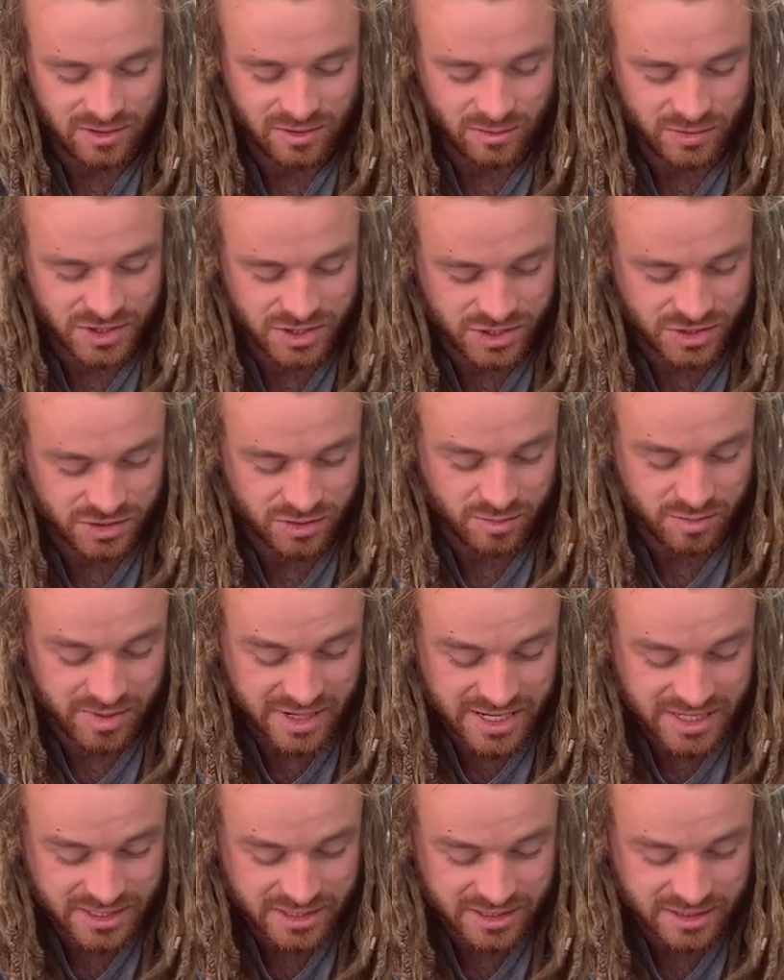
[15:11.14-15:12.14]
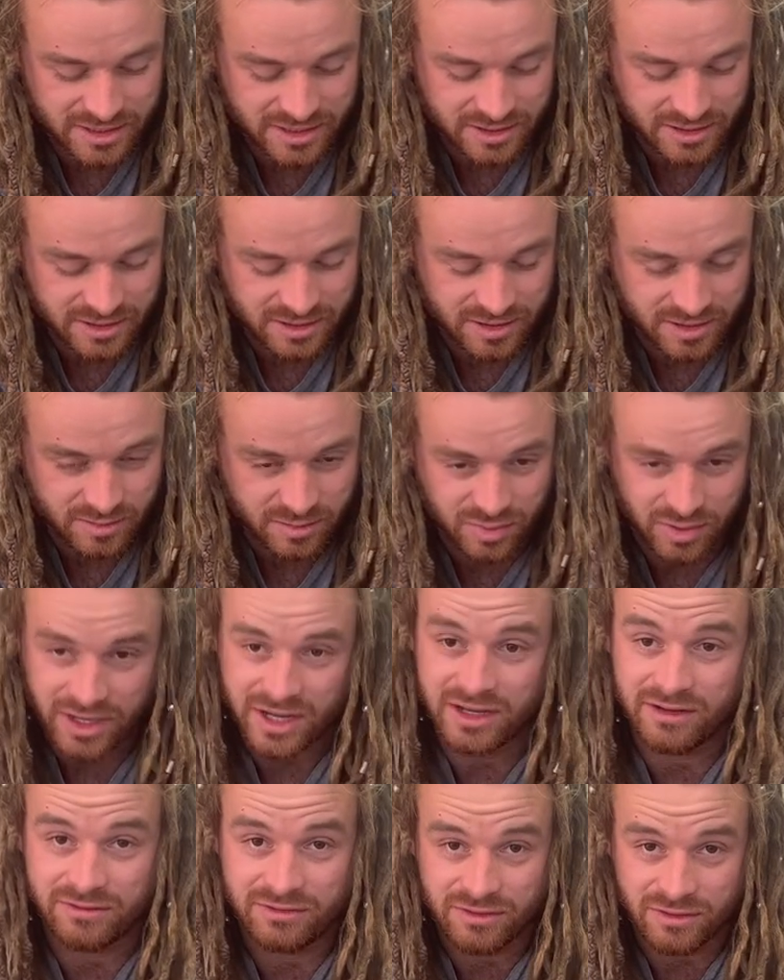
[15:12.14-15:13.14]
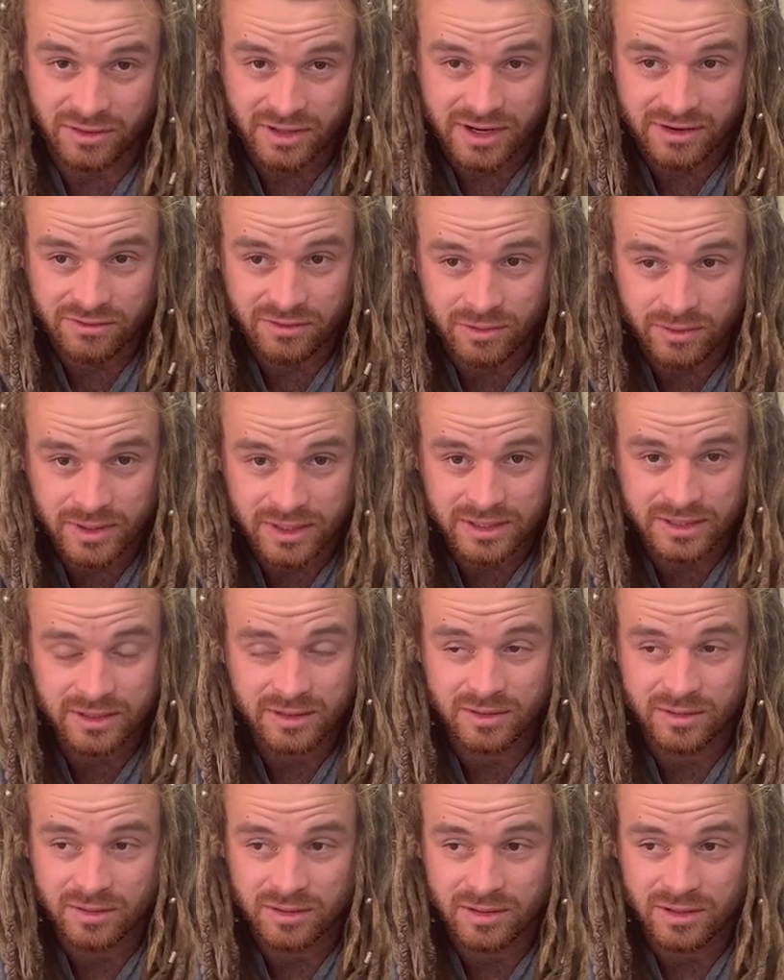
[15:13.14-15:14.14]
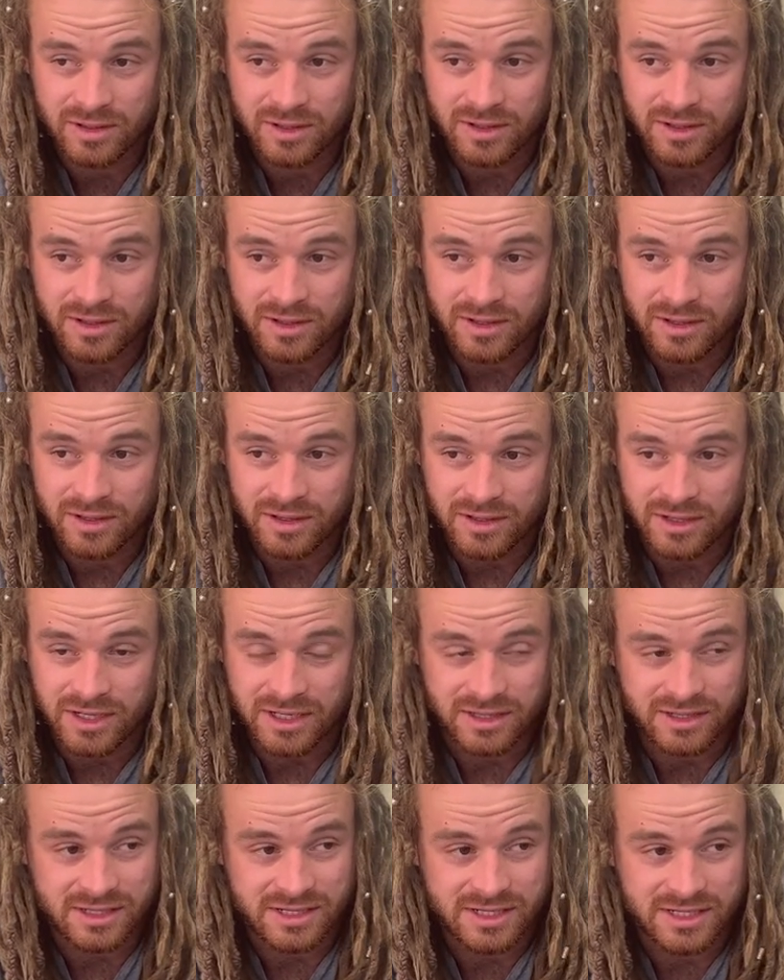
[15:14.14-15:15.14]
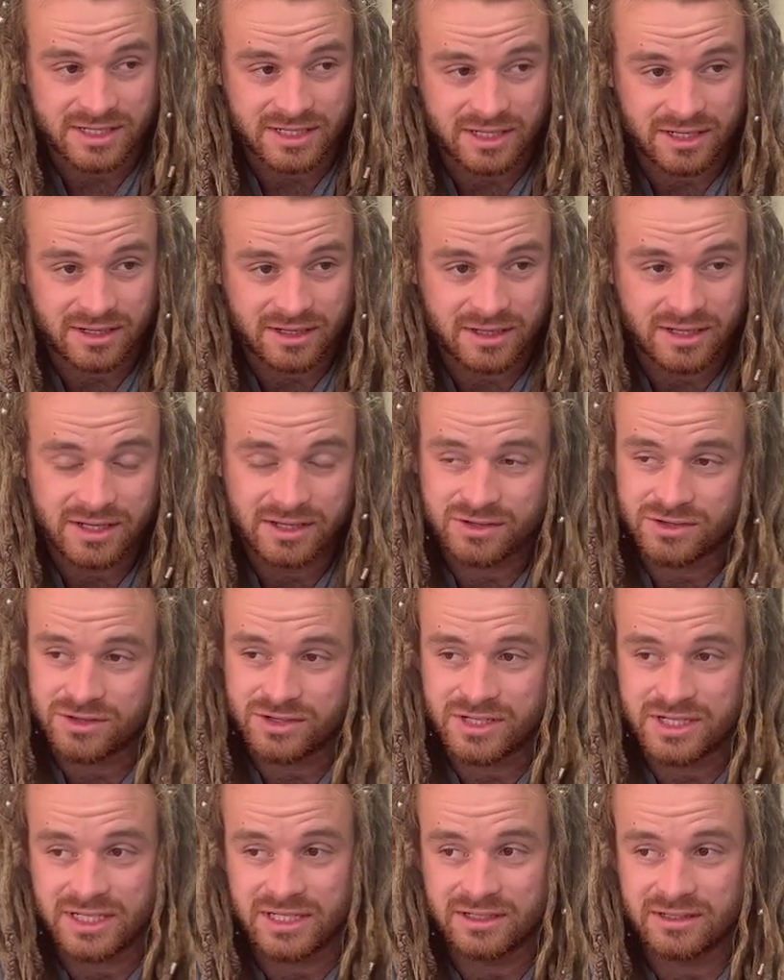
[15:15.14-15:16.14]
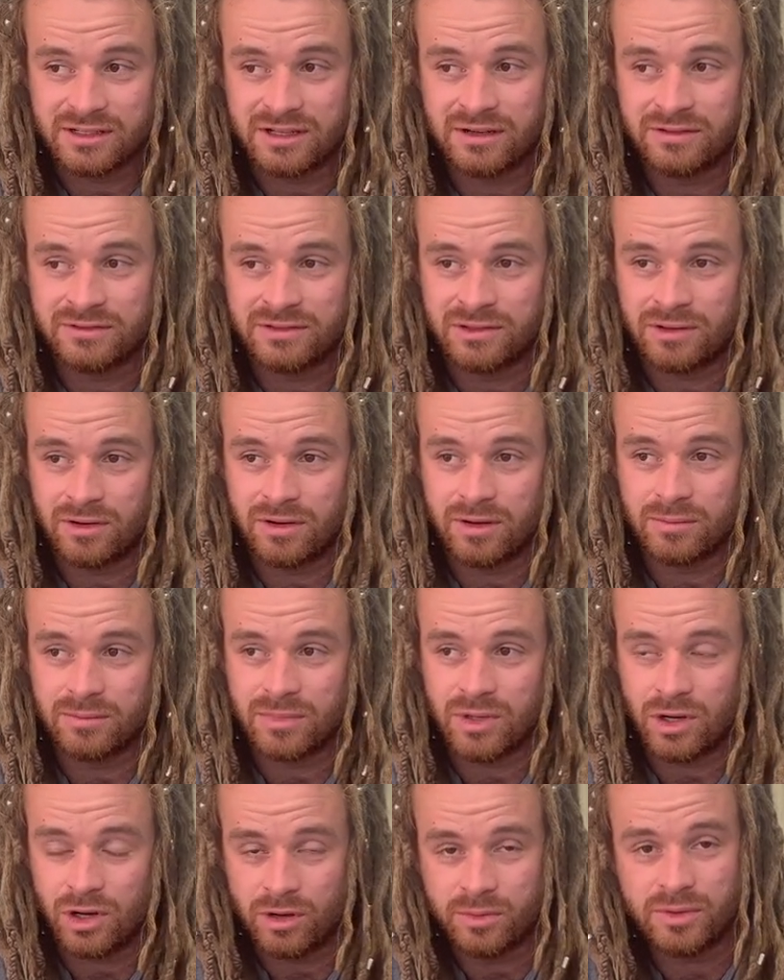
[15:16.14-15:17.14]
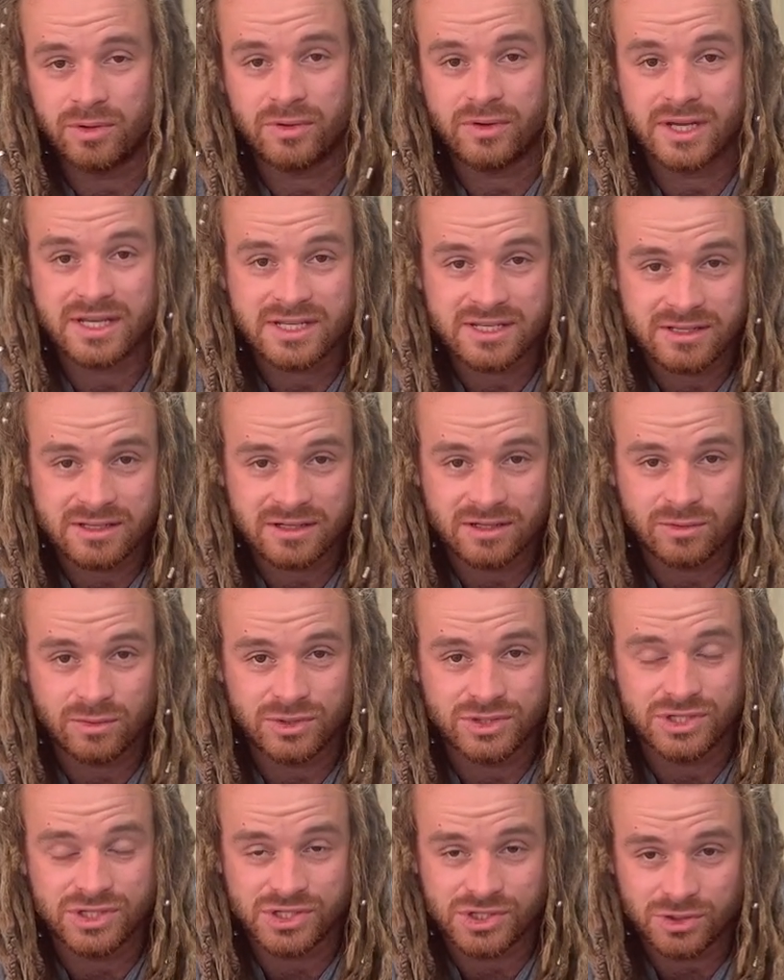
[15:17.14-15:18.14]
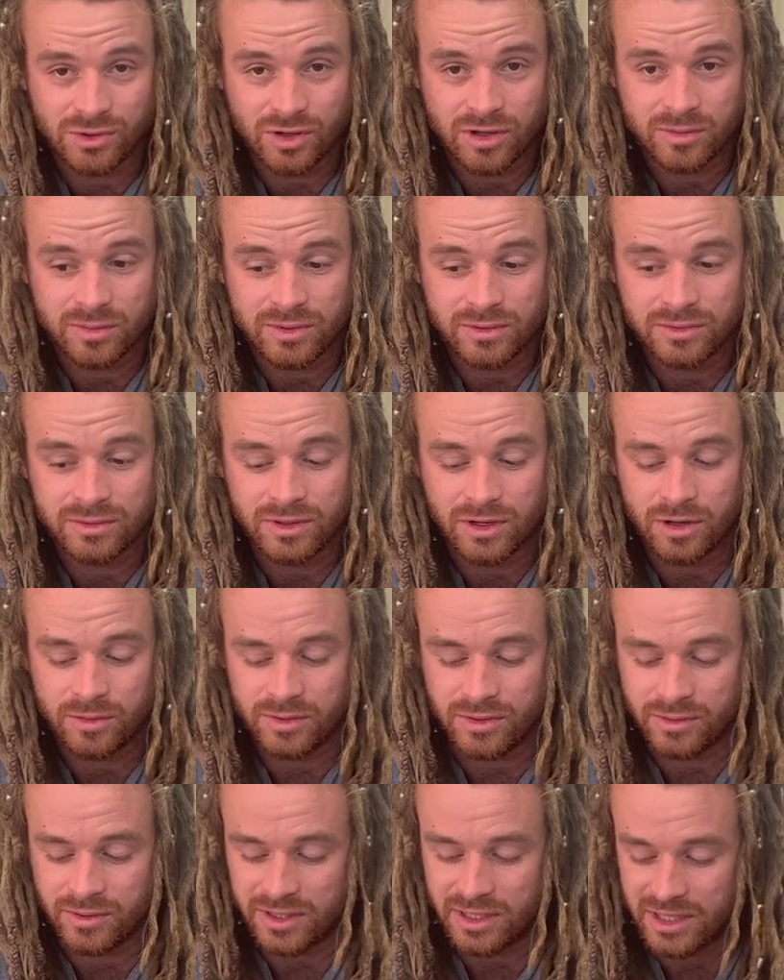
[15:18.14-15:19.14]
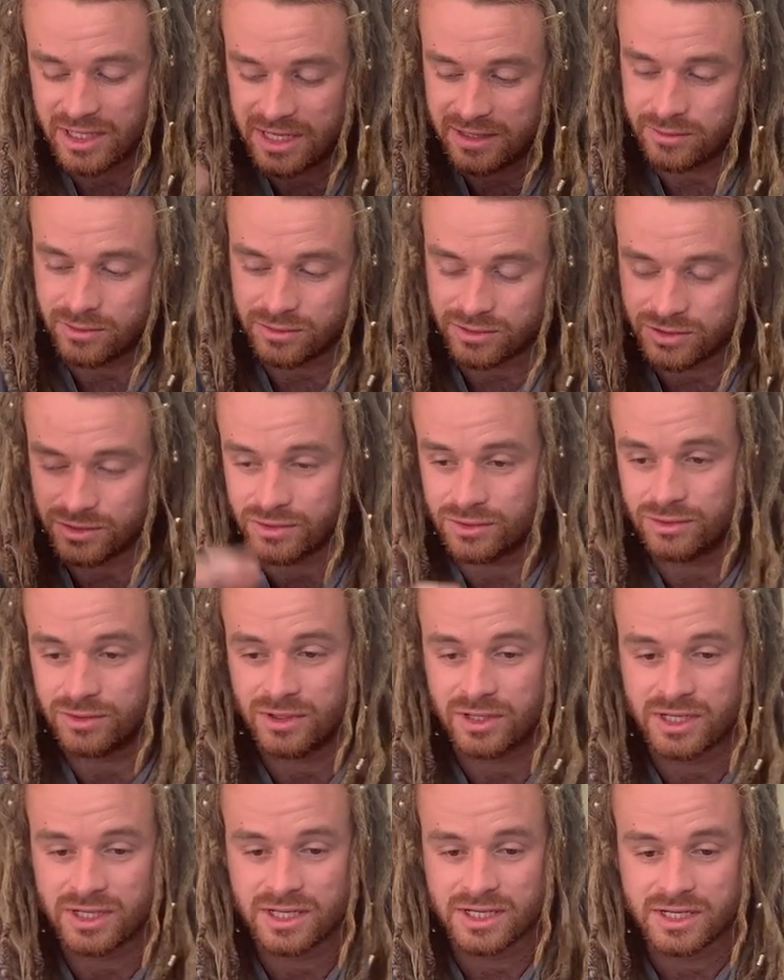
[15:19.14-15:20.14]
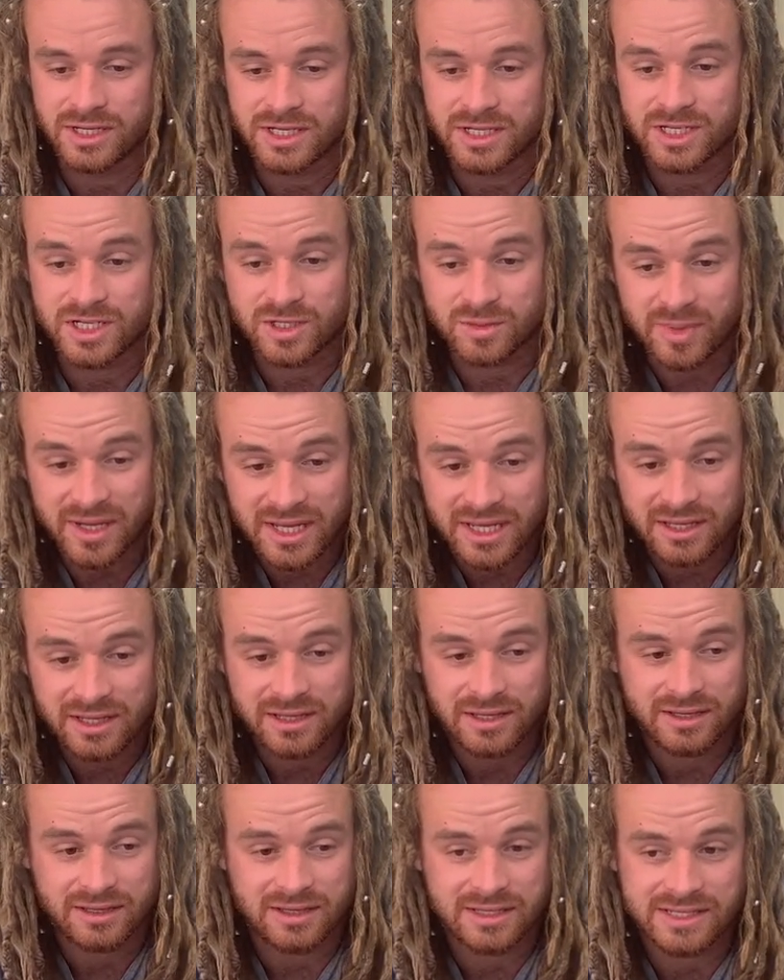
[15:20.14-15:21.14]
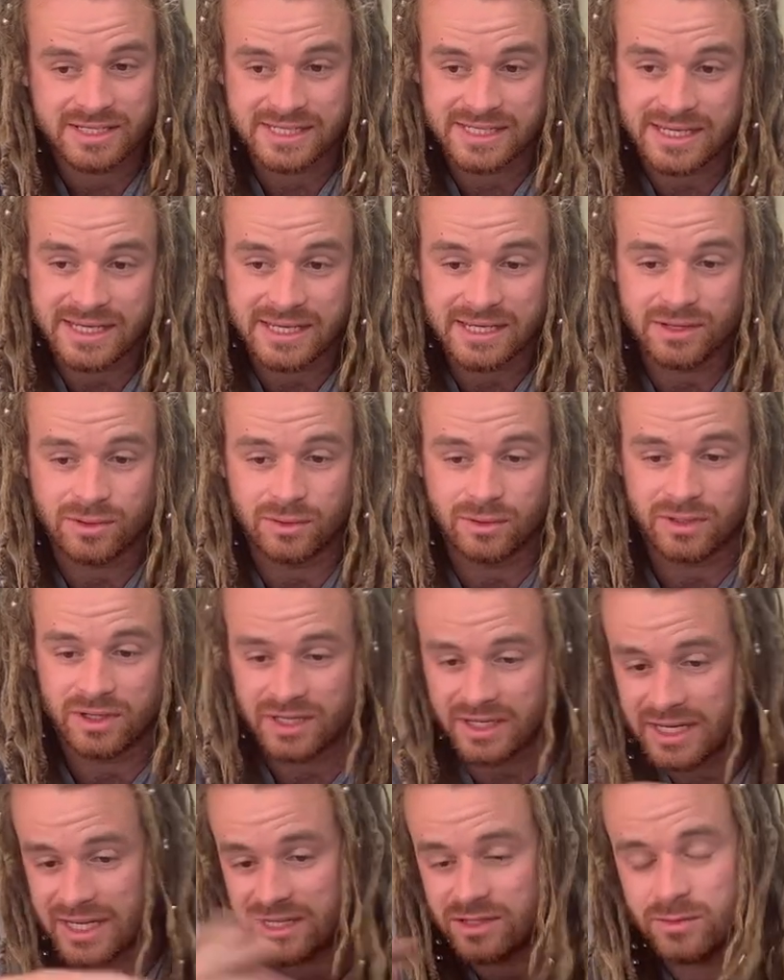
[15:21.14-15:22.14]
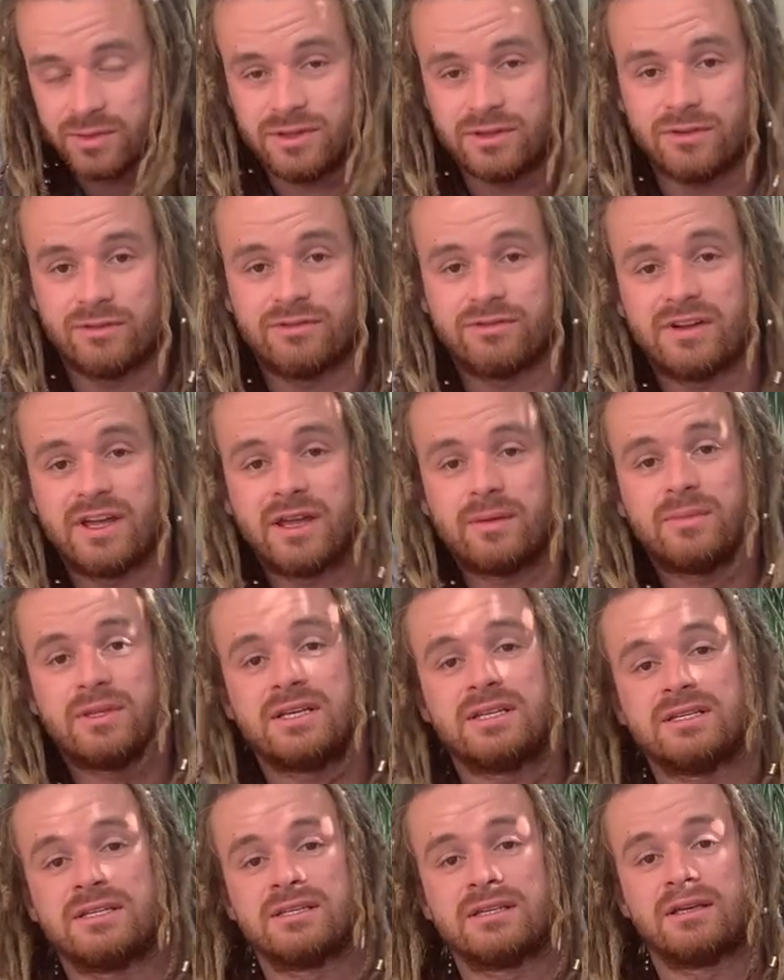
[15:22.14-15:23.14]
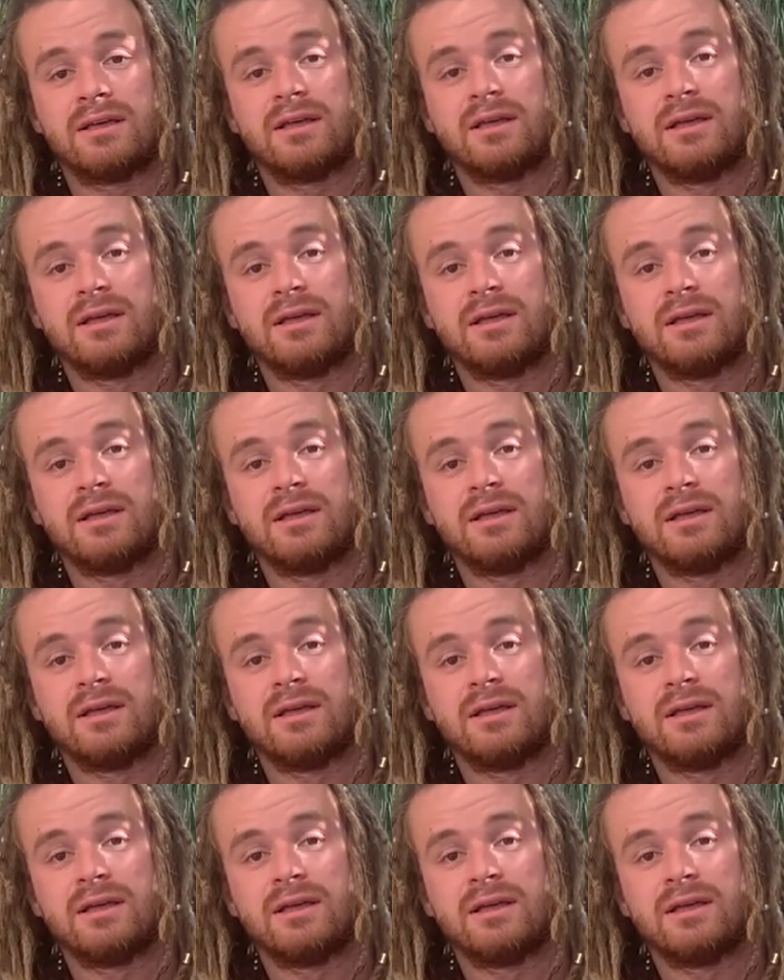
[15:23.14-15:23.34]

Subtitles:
Wish you the best. Praying for everyone in this interesting and tough time. Hope your Easter was enjoyable. Hope you were able to speak, see, or connect with your families.